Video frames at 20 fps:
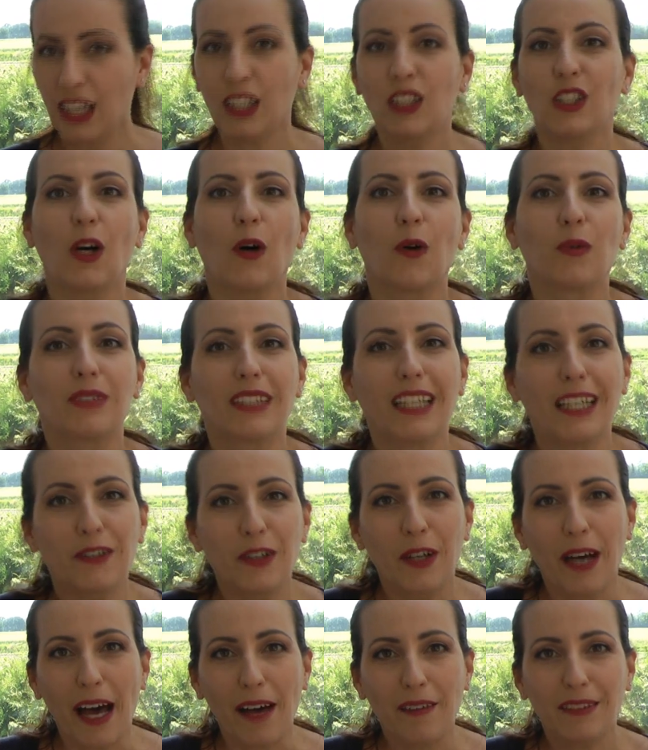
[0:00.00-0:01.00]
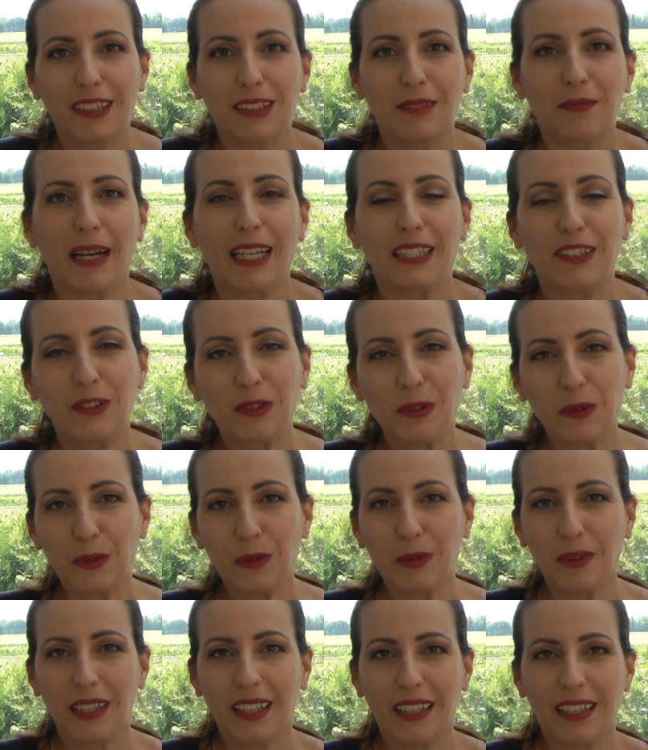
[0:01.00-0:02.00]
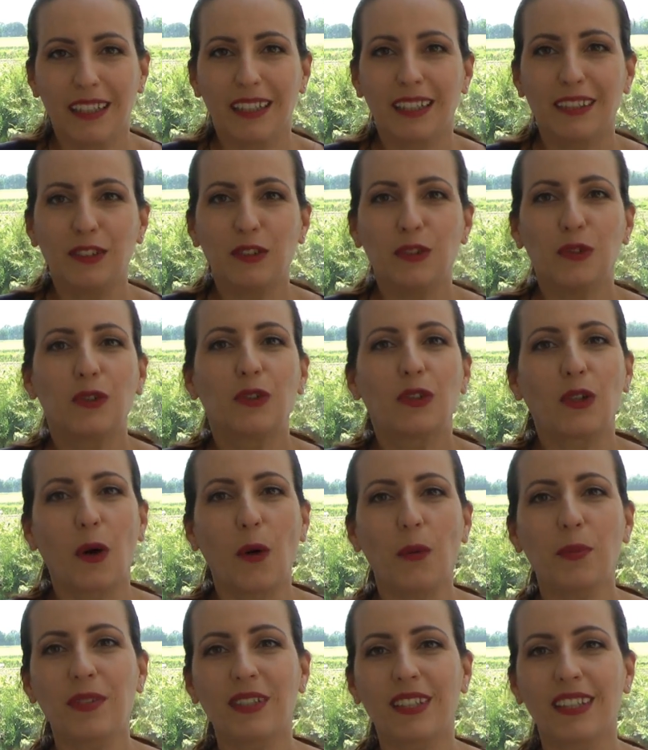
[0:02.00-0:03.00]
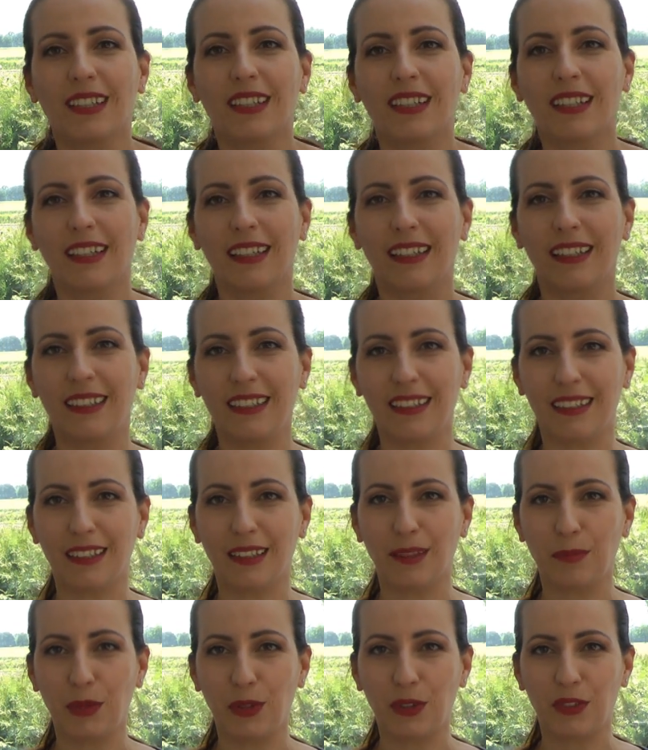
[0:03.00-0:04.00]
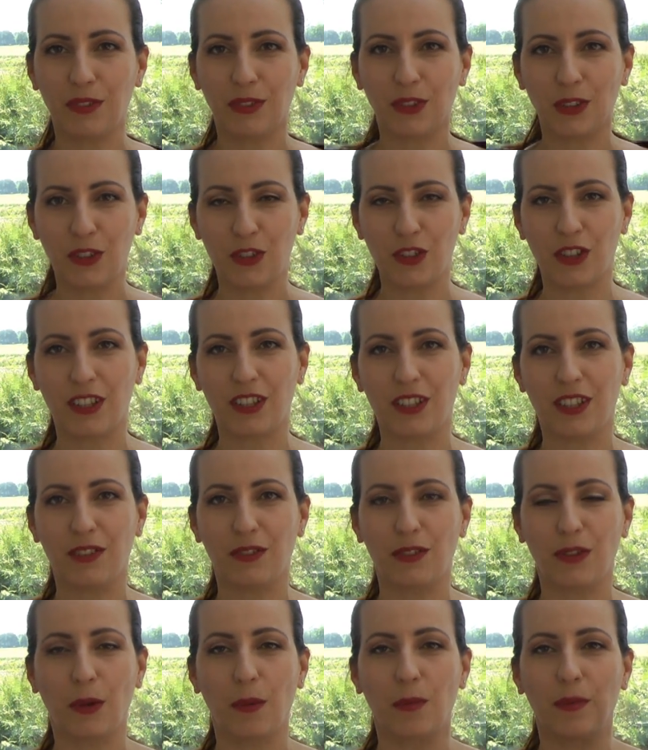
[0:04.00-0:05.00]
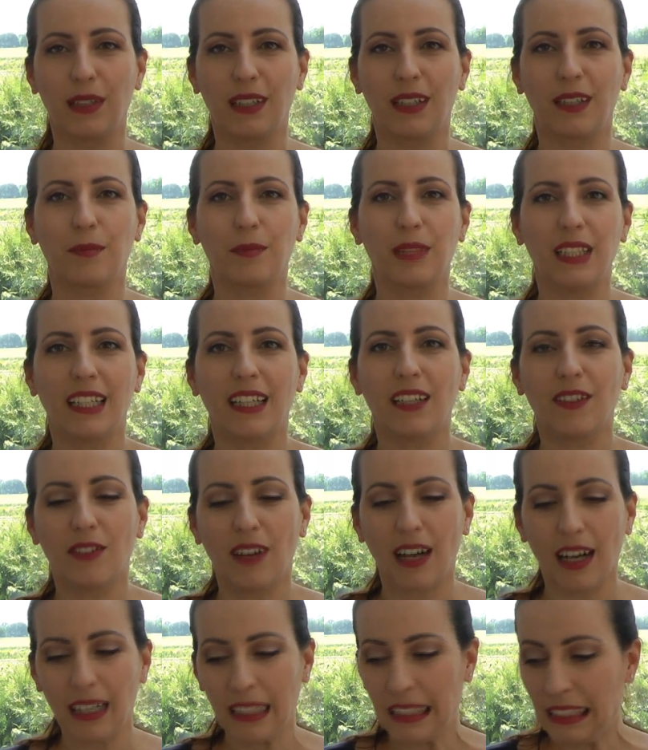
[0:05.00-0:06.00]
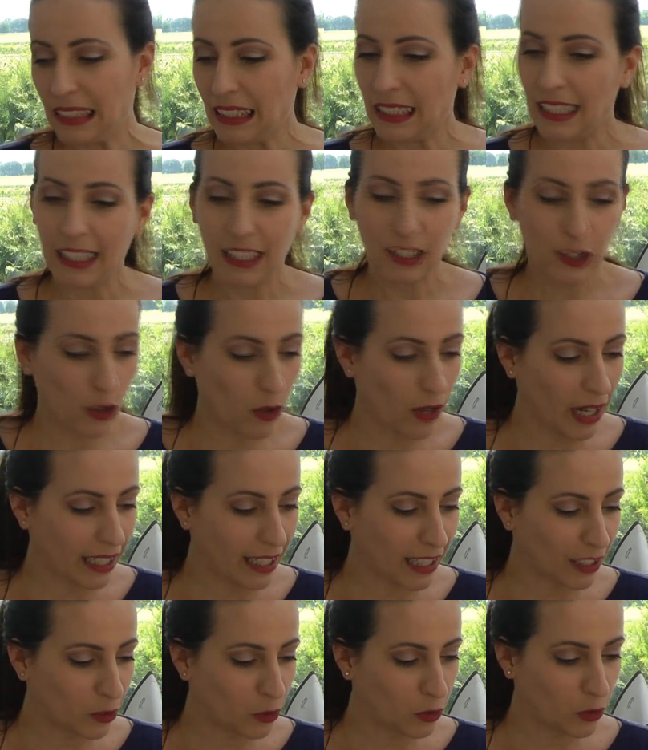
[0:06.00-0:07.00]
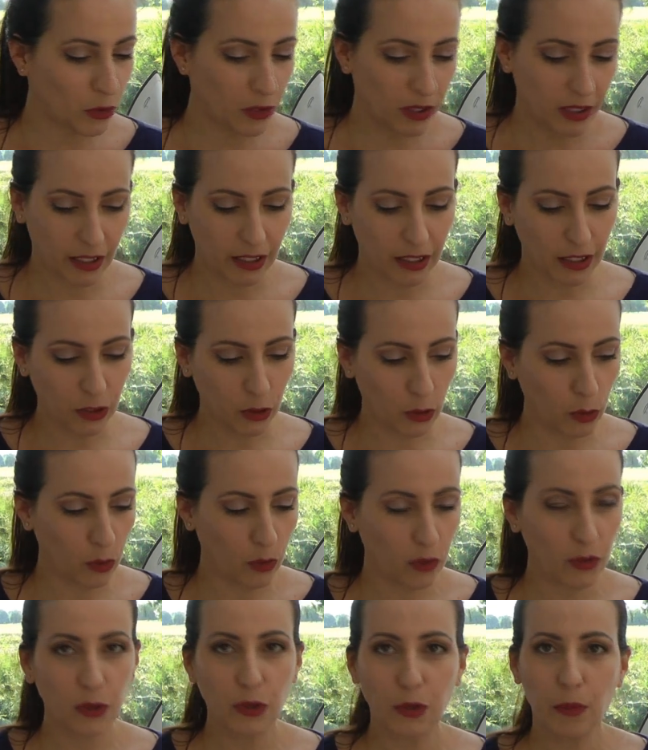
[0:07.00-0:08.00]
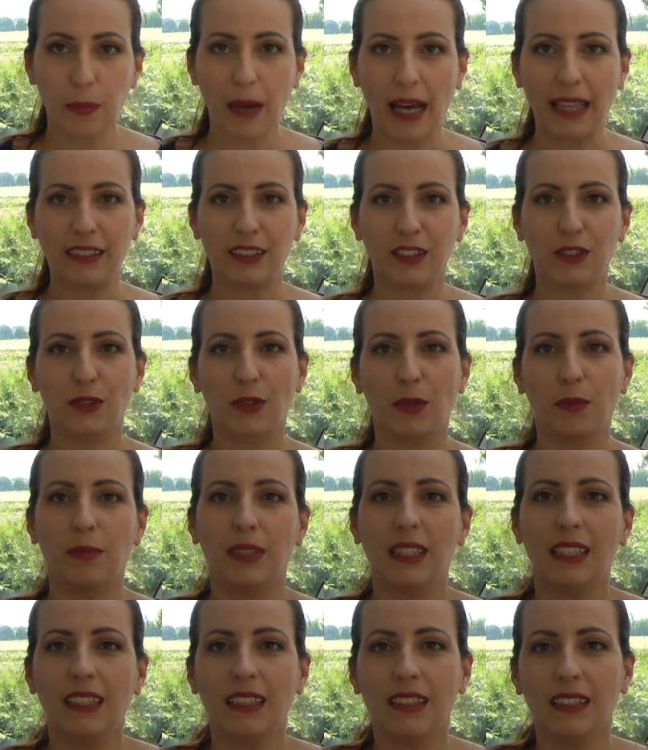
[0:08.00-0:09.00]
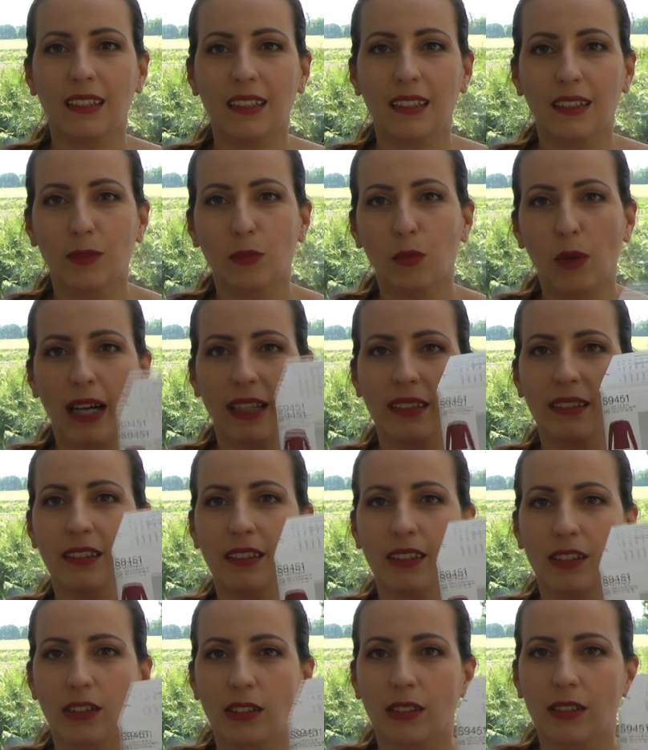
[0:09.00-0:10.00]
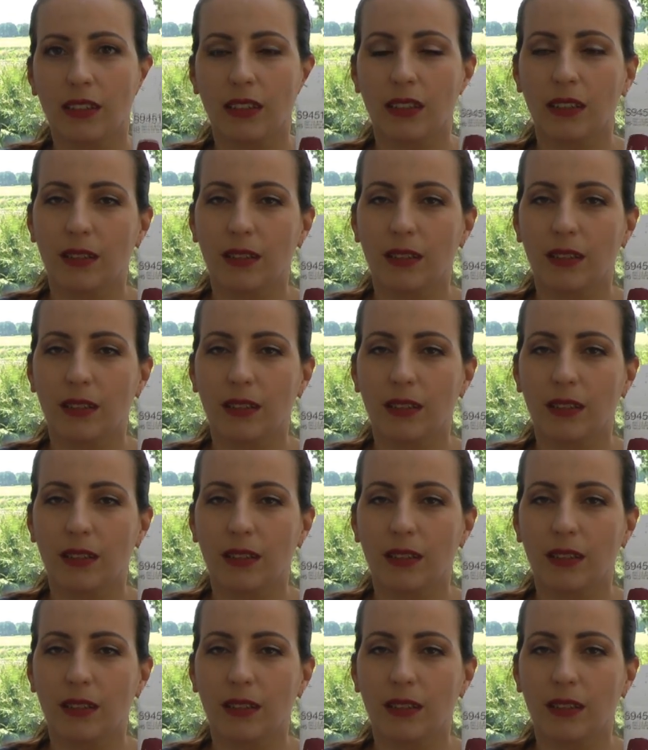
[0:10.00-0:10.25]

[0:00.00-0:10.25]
So there you have it, my two new tops in a beautiful jersey from Minerva. So I got to use two new patterns from me. One is